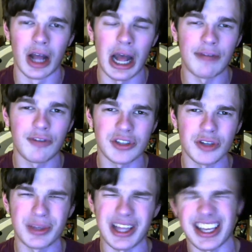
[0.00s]
At first I was
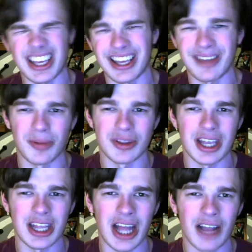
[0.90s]
really like, eh, but
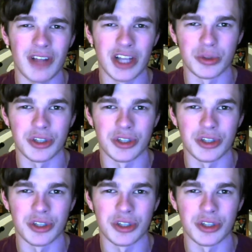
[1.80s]
then I realized